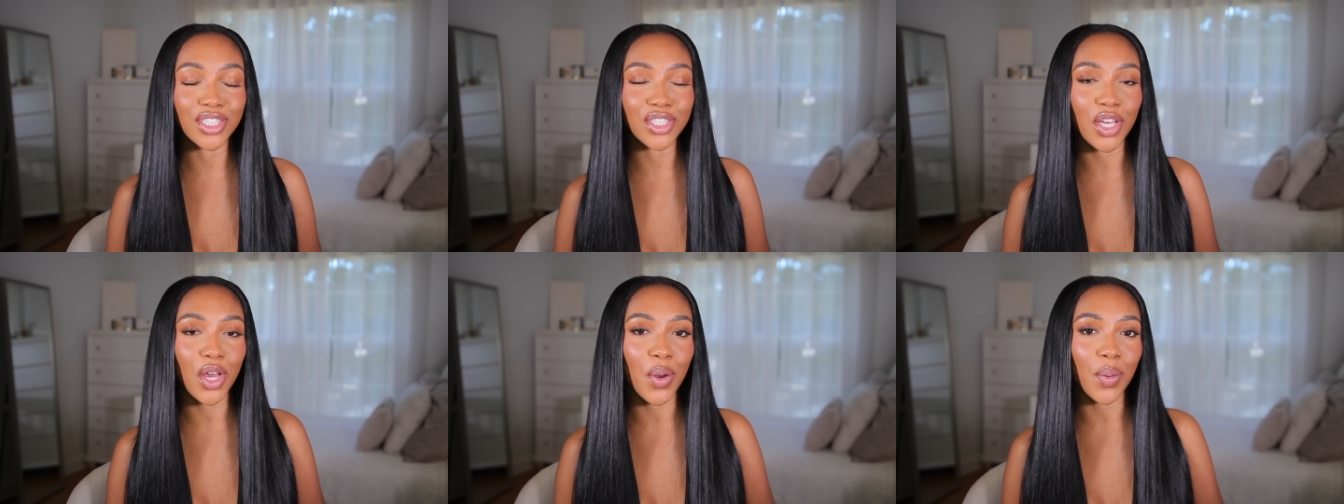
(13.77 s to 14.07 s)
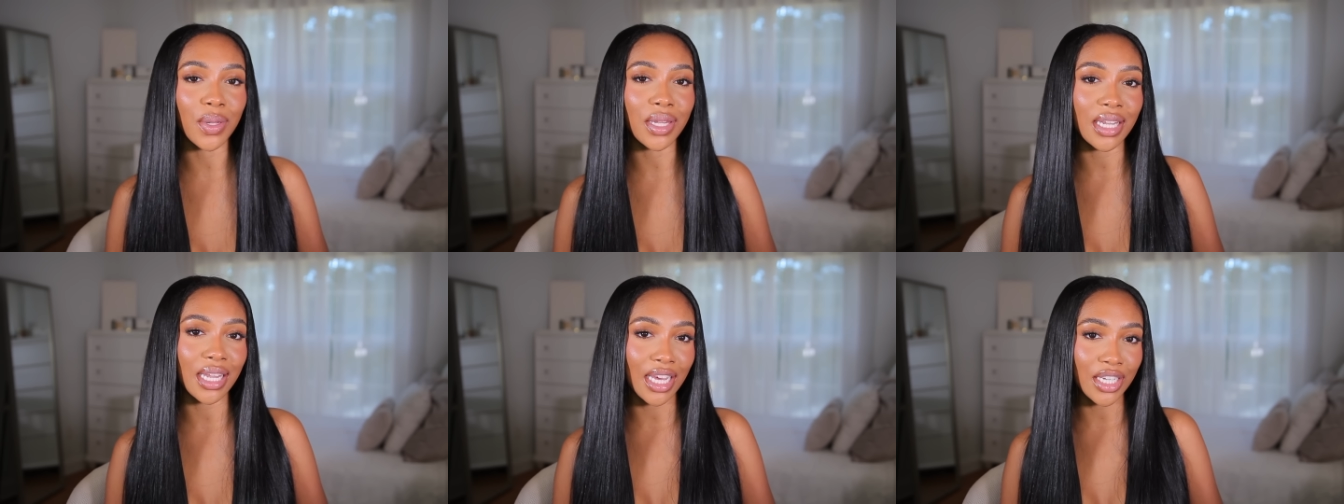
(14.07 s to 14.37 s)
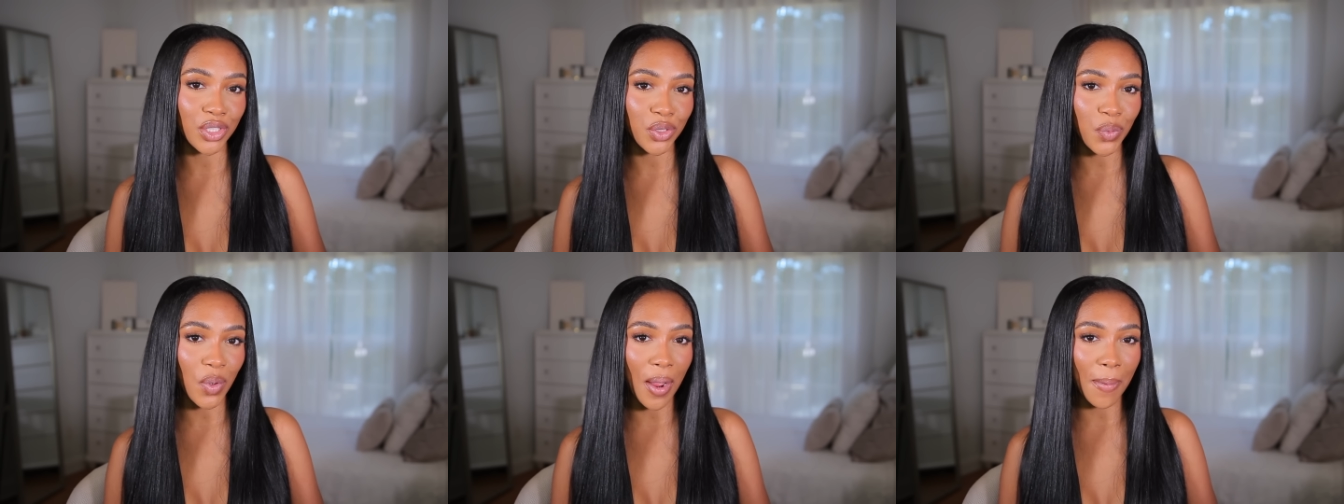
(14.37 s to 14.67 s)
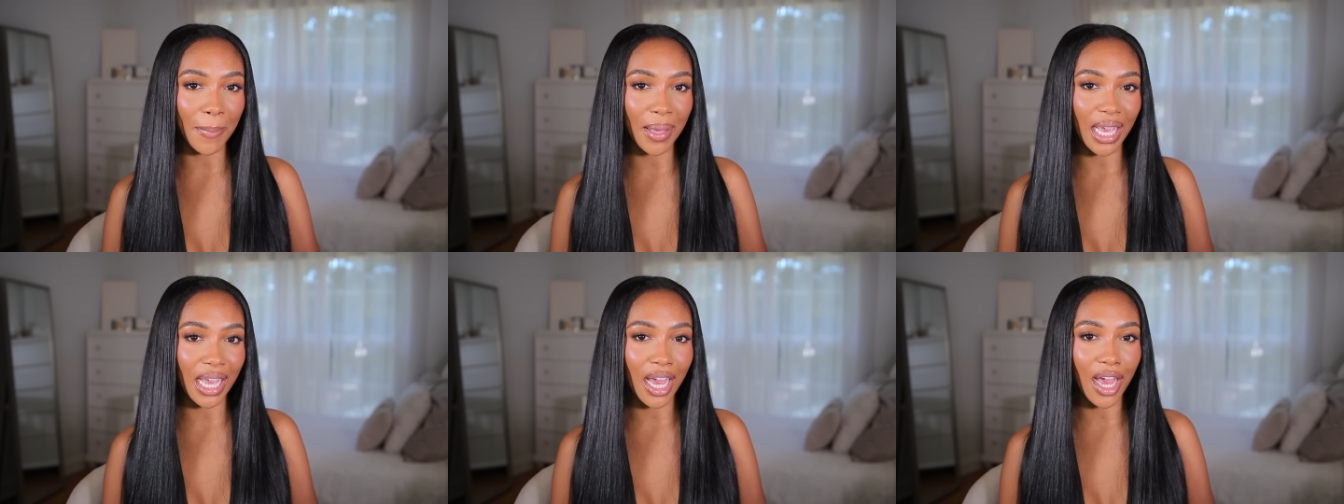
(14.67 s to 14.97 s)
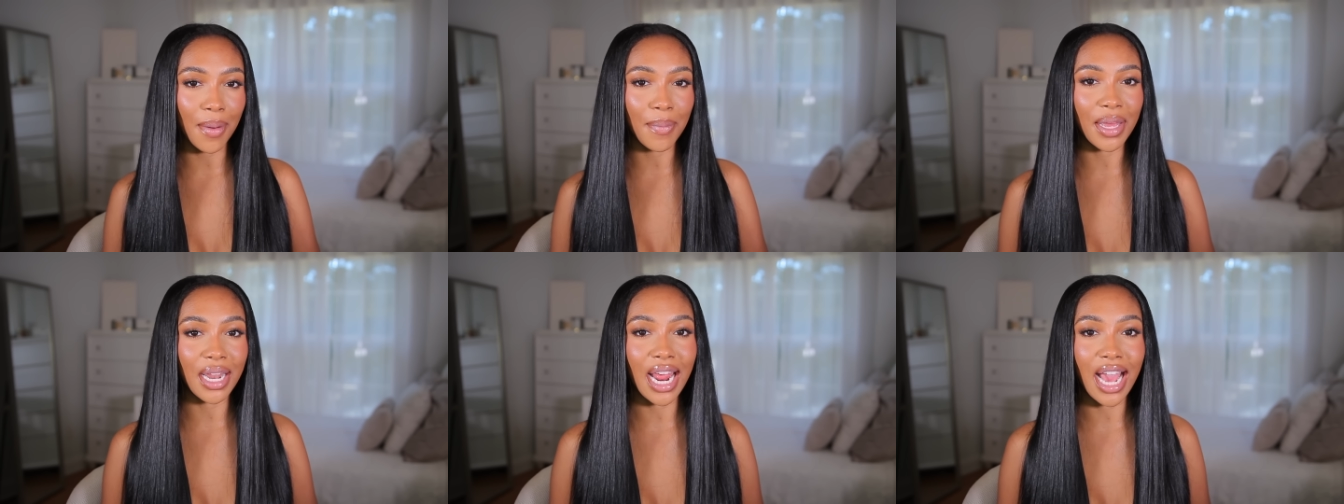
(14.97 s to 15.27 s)
So let's do our
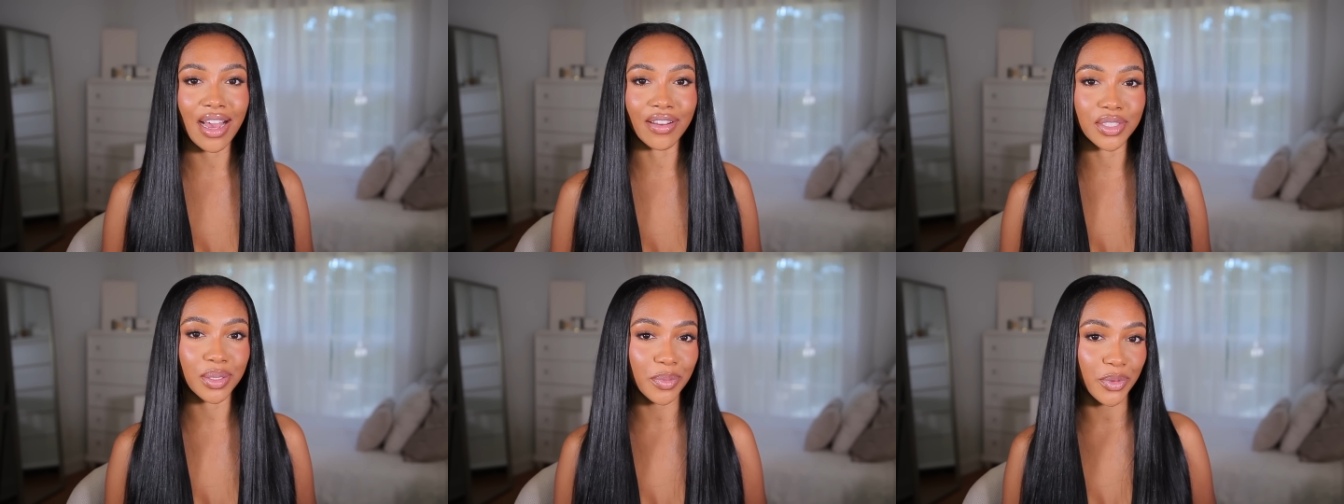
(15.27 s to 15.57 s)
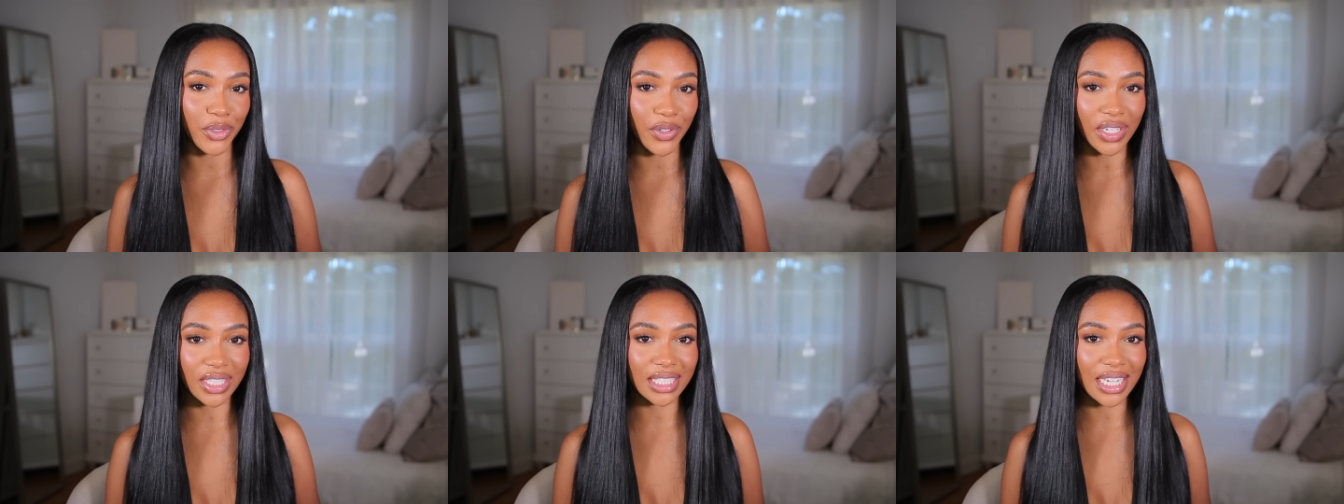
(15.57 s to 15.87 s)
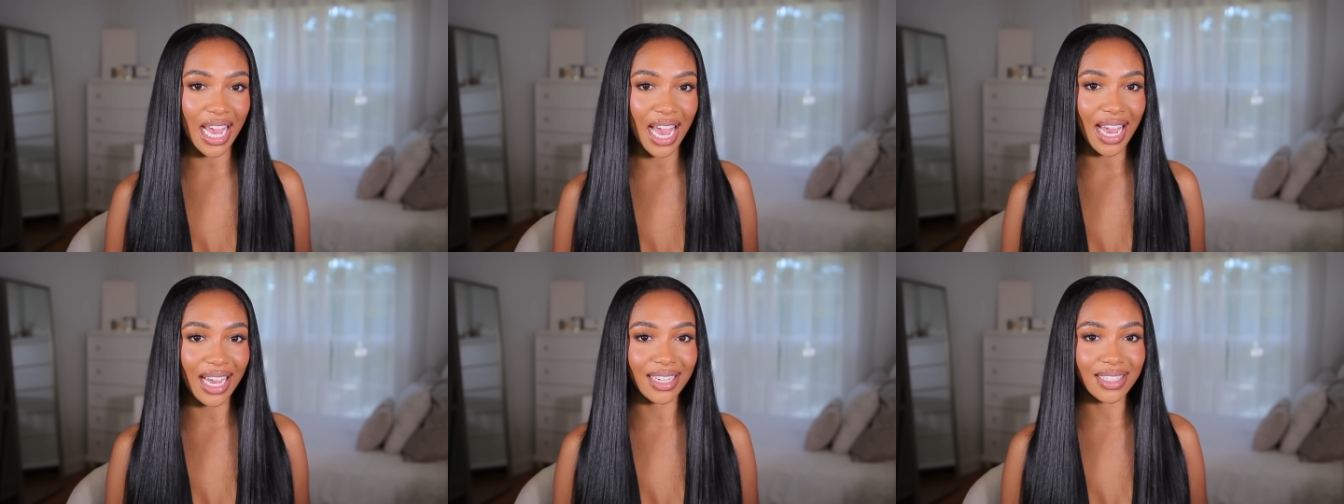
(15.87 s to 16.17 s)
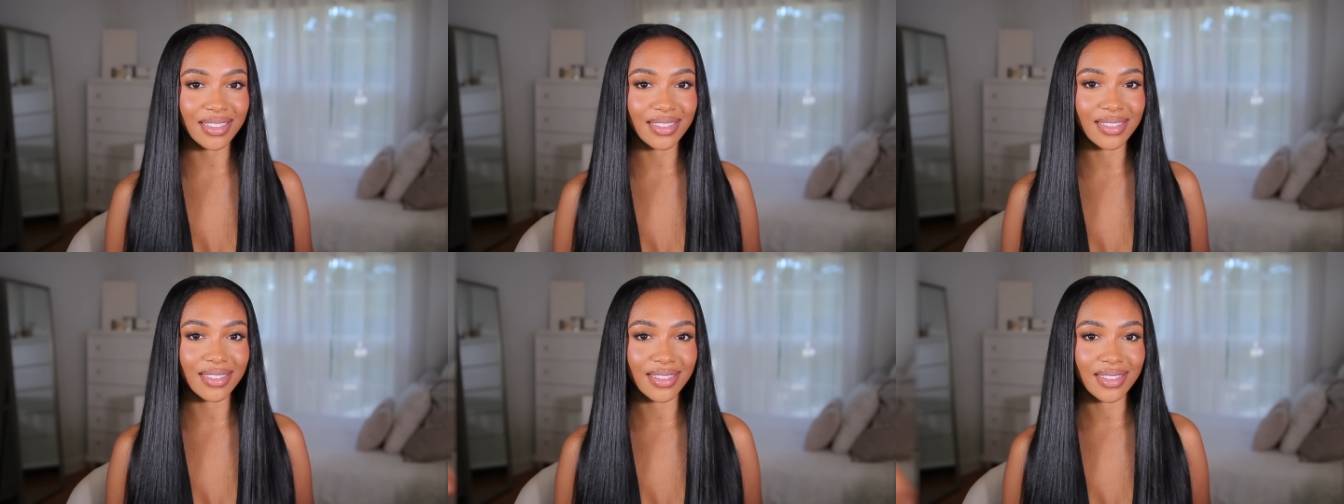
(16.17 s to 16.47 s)
makeup and have some girl chat.